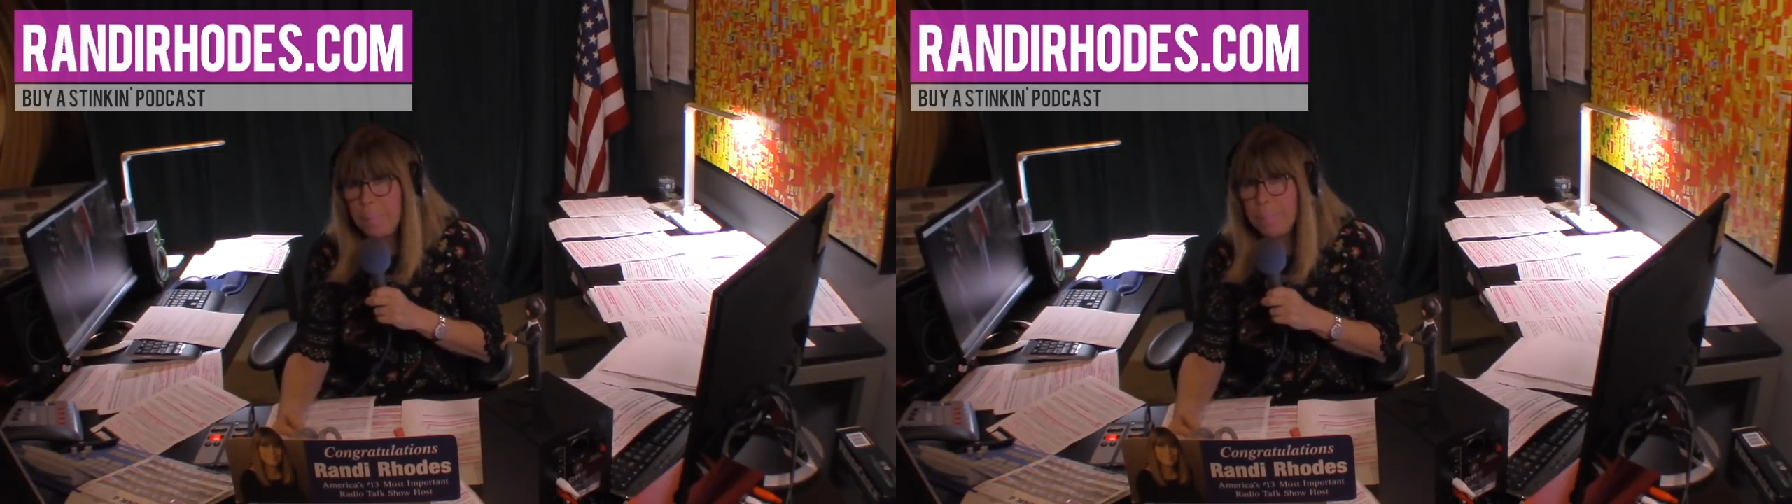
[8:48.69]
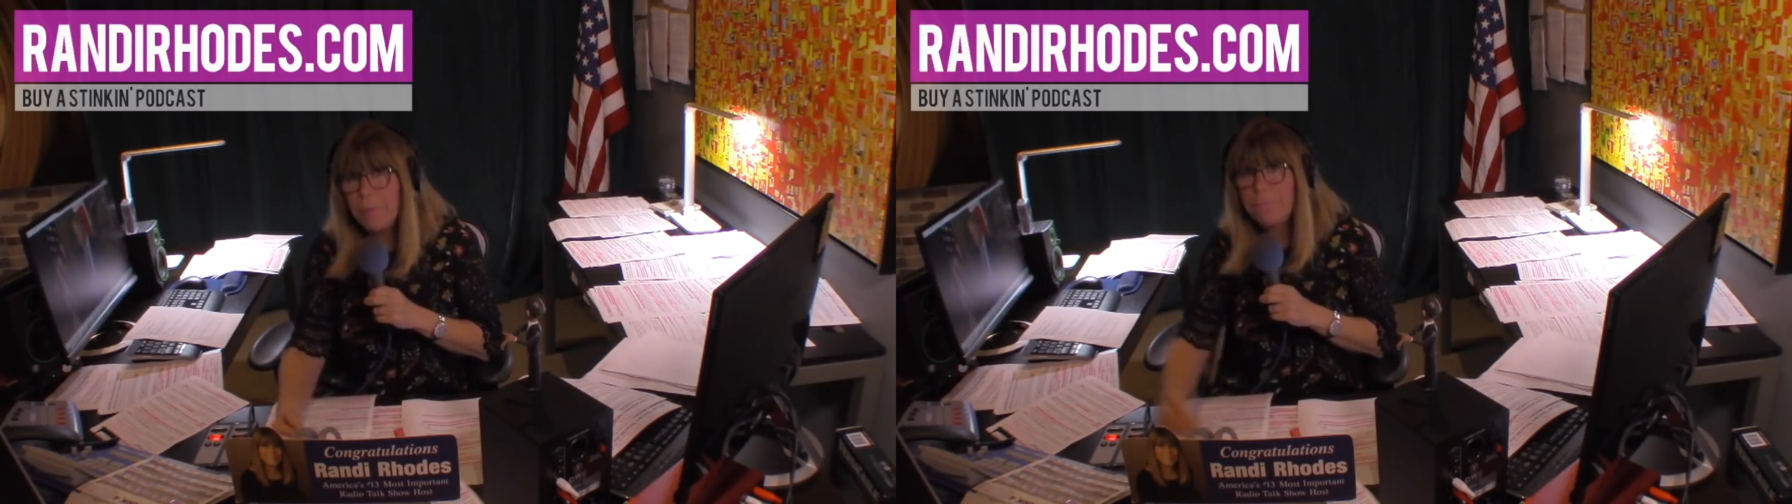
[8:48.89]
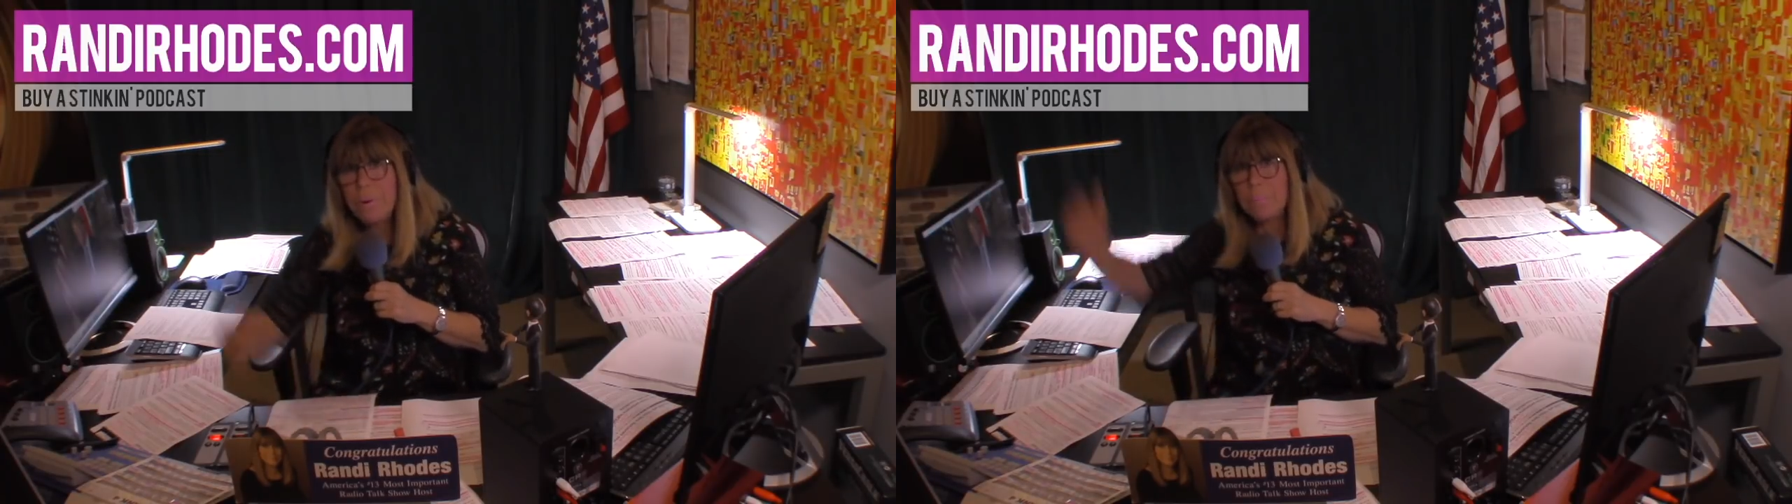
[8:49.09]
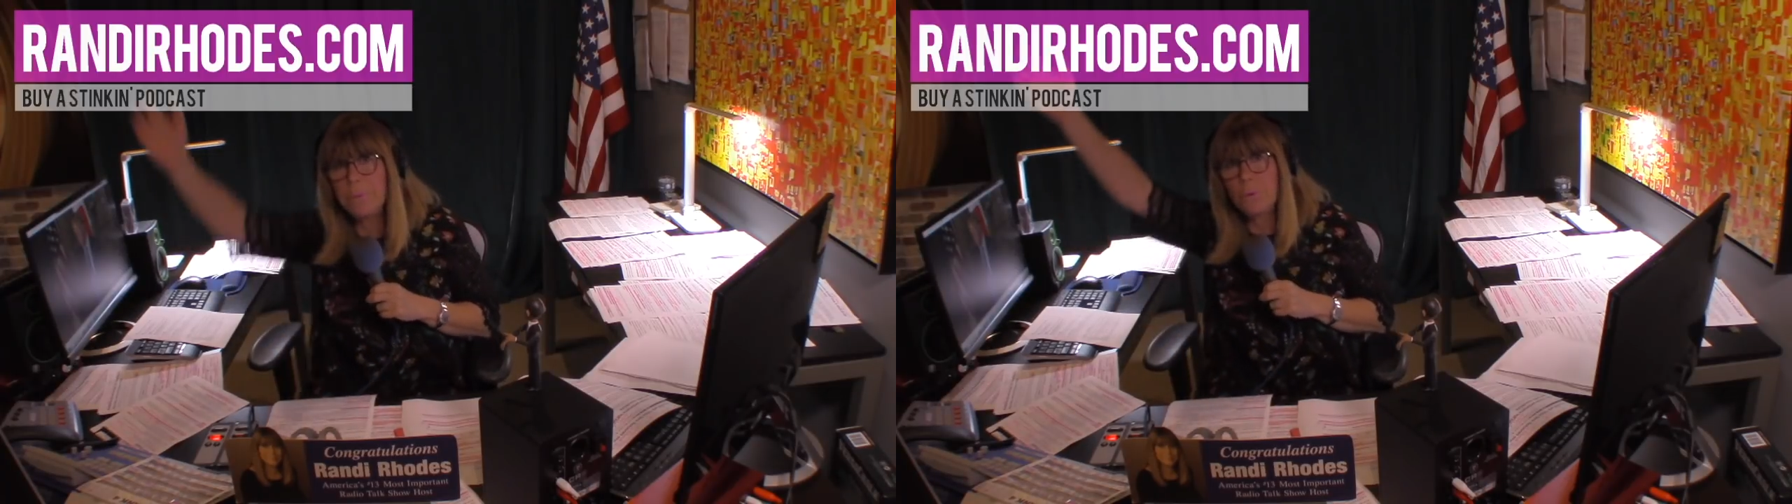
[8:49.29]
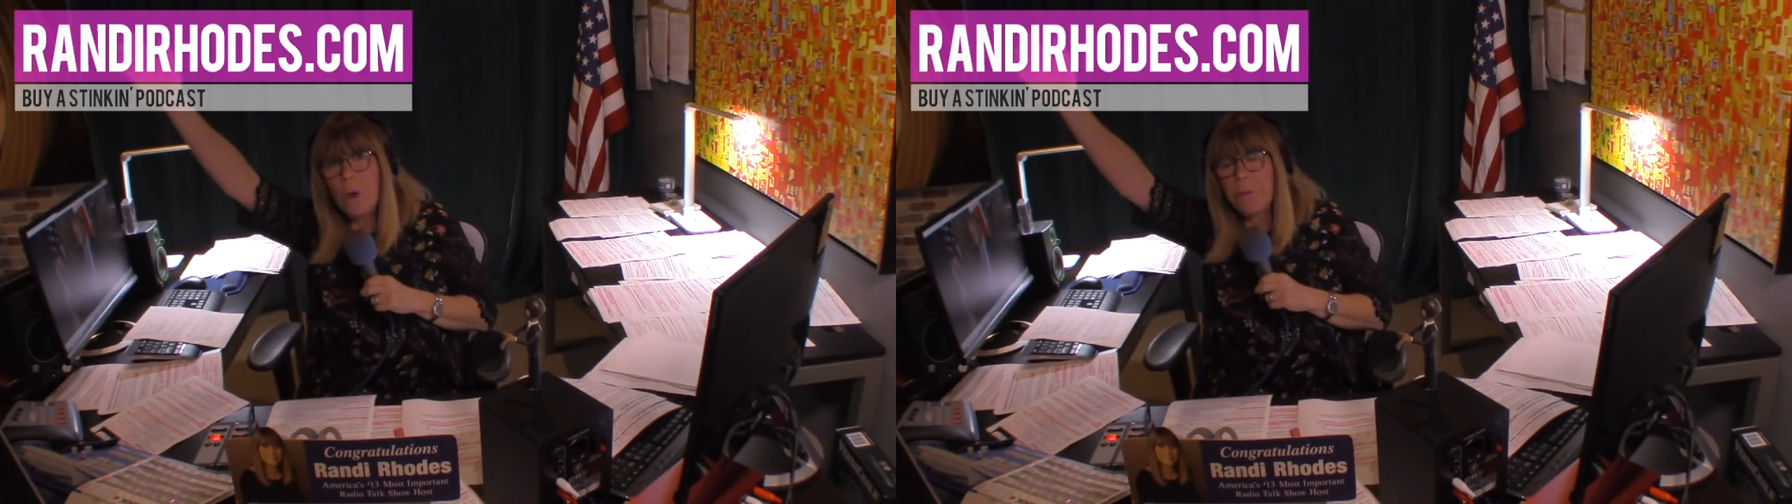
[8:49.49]
people
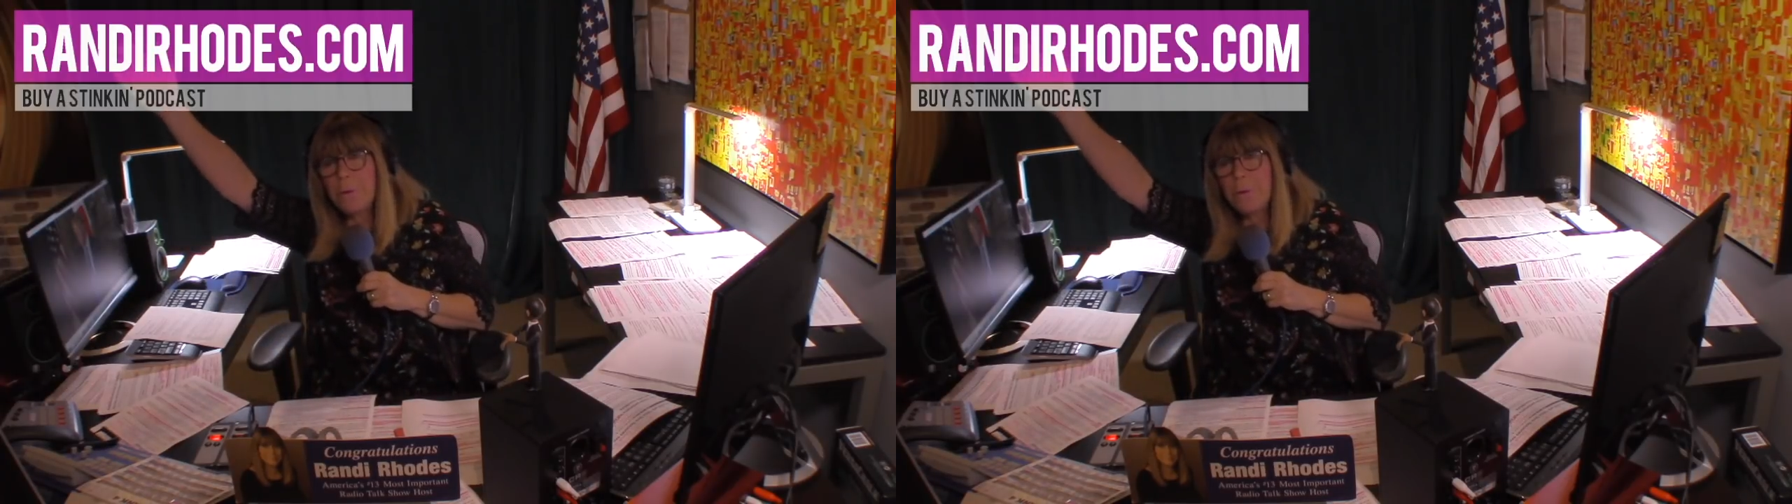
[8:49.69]
from uh,